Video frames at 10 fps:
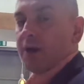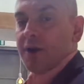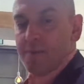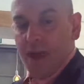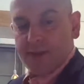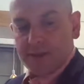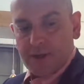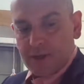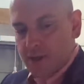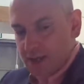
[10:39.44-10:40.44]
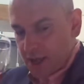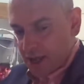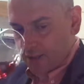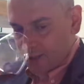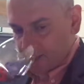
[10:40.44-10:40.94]
climate,
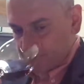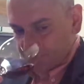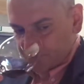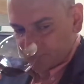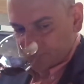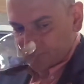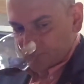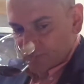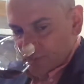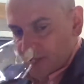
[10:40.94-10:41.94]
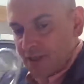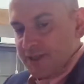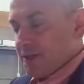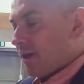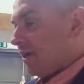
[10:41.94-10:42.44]
and
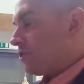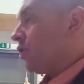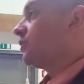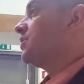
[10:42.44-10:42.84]
is not a